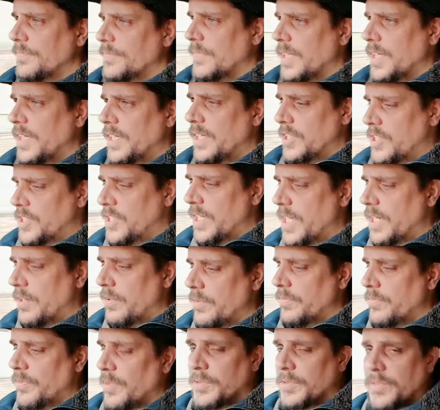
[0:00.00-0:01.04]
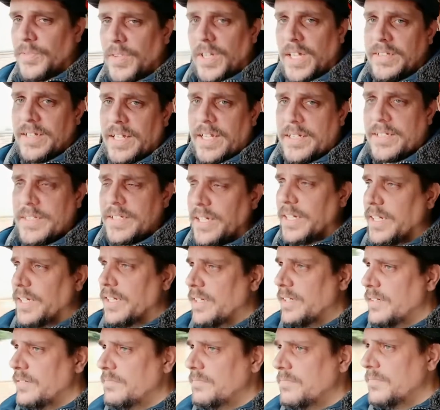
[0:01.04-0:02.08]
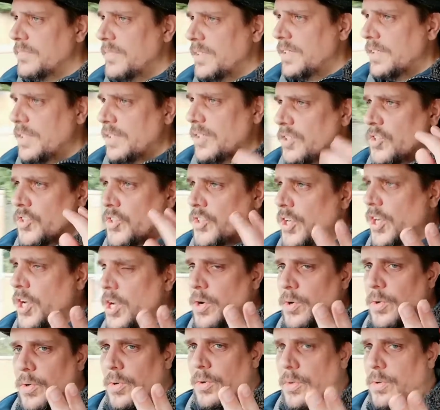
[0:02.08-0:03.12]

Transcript: and the steering feels fantastic two